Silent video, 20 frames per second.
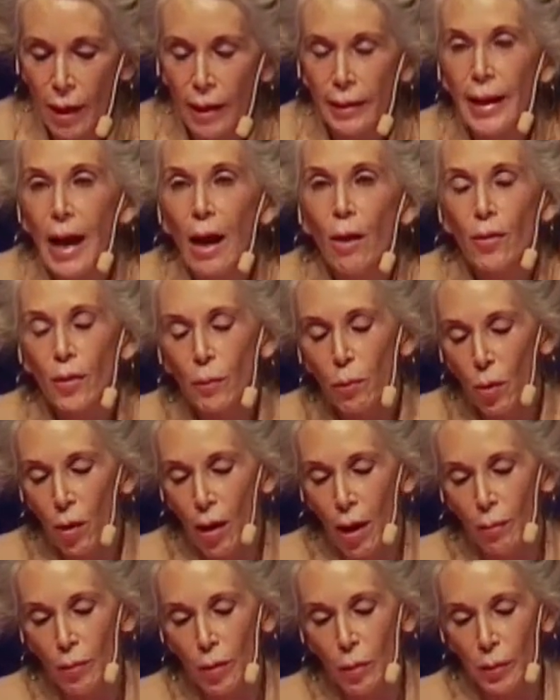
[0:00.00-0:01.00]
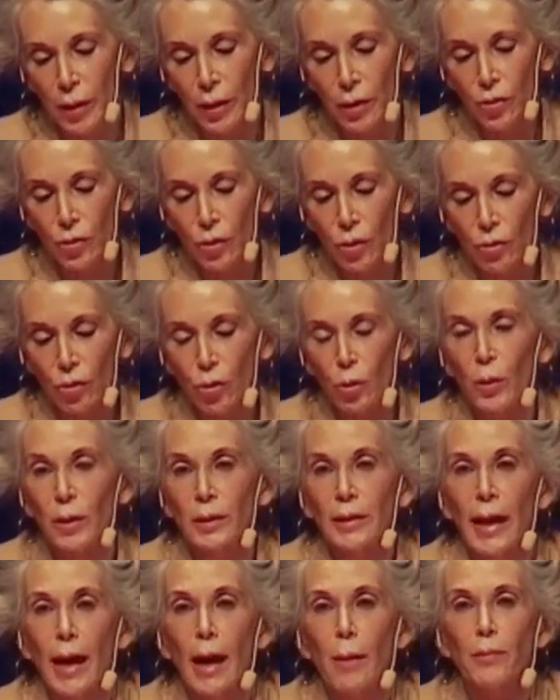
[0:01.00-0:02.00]
Now the problem is to
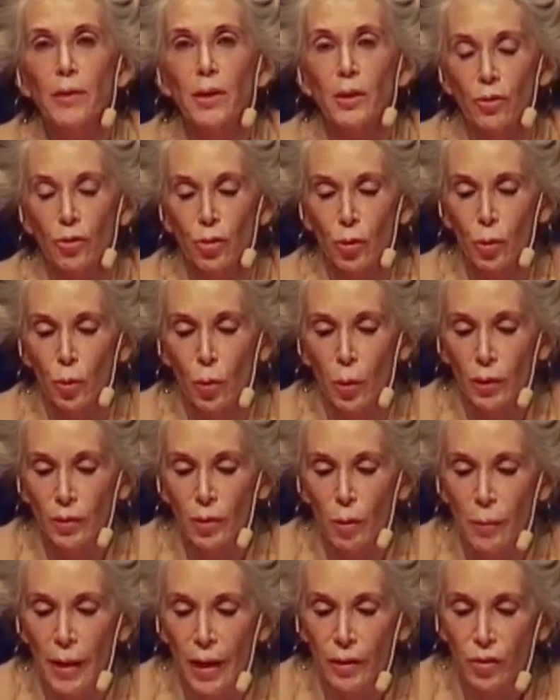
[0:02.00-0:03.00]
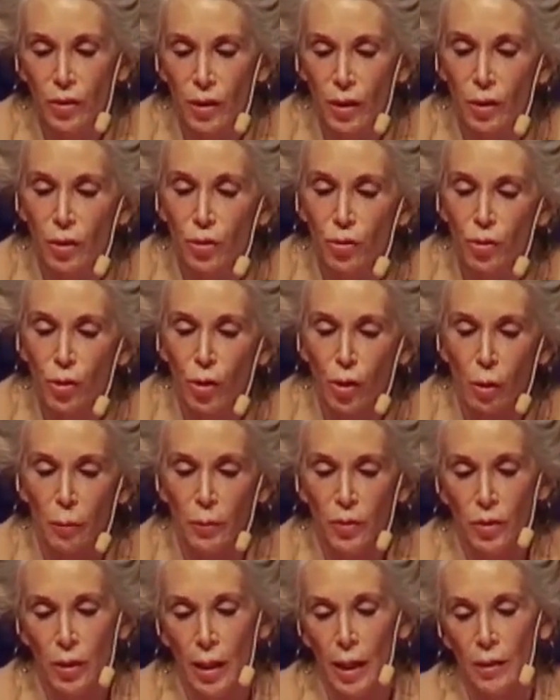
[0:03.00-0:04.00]
adapt it to domestic
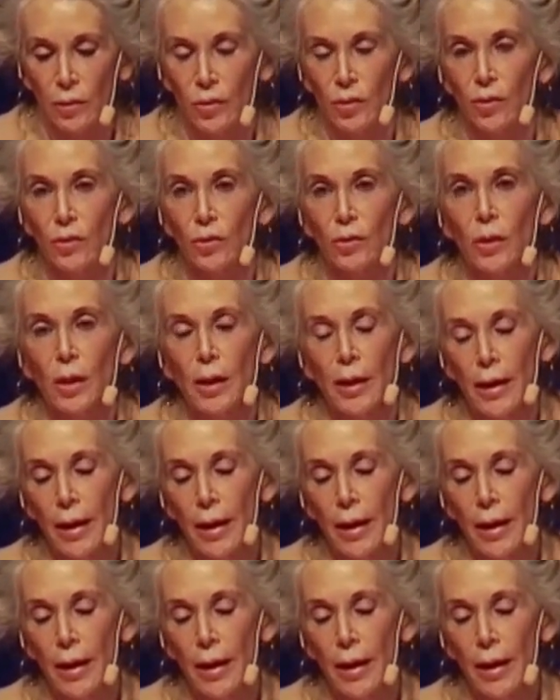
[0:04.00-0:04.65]
circumstances.